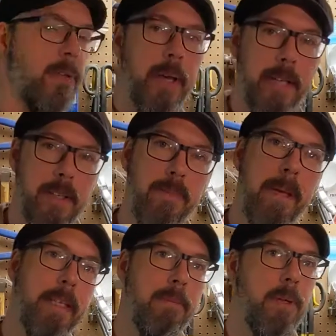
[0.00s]
so I could just
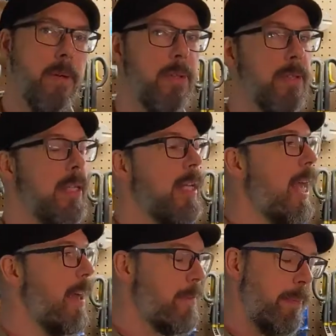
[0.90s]
make some notes,
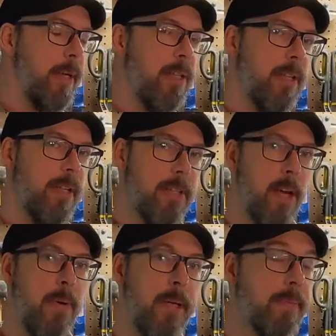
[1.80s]
have a punch list
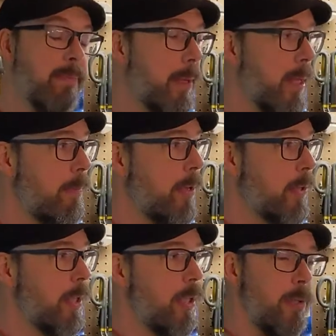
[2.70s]
going, and I'm
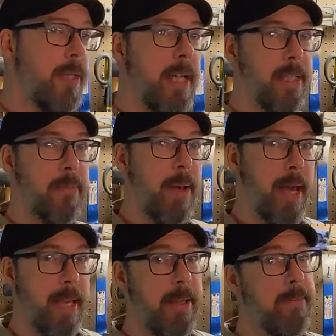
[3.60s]
also going to use that as
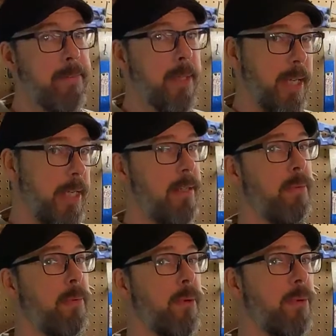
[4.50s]
my
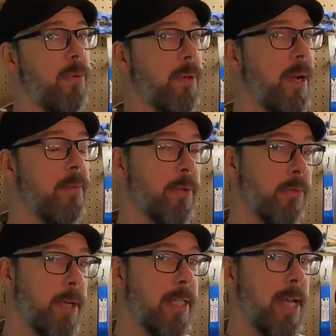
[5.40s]
idiot board where I'm going to
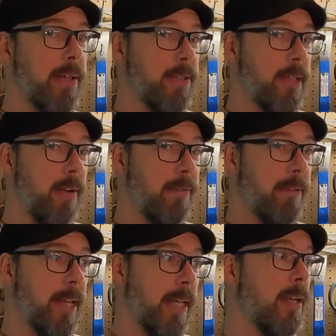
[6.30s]
write down stuff
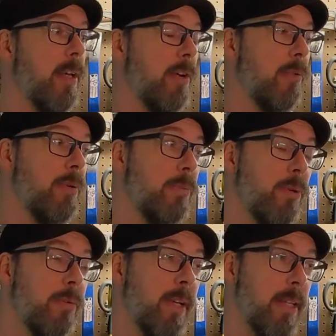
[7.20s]
like
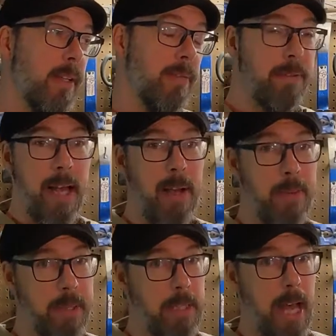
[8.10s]
removing the
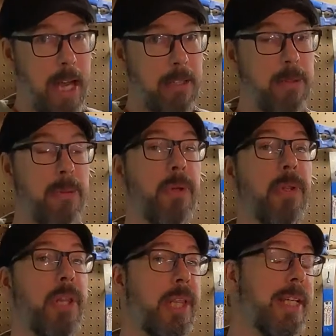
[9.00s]
flywheel lock
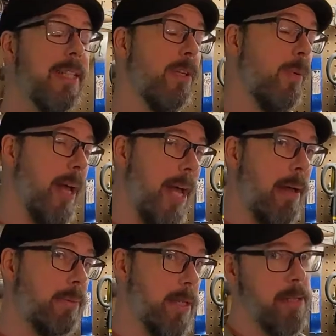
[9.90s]
tool, the things that you
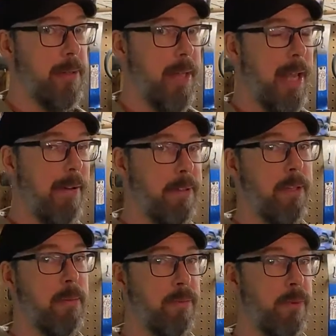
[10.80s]
absolutely have to
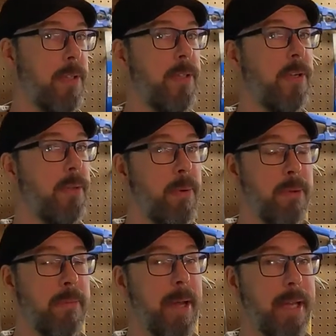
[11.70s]
do before you start the
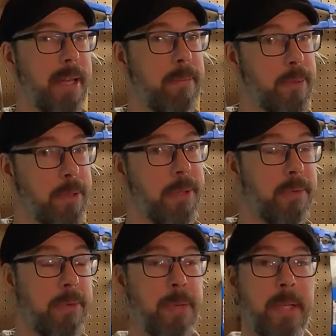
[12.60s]
motor back up or you're going to
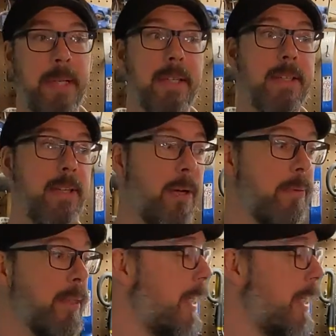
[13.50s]
ruin it. So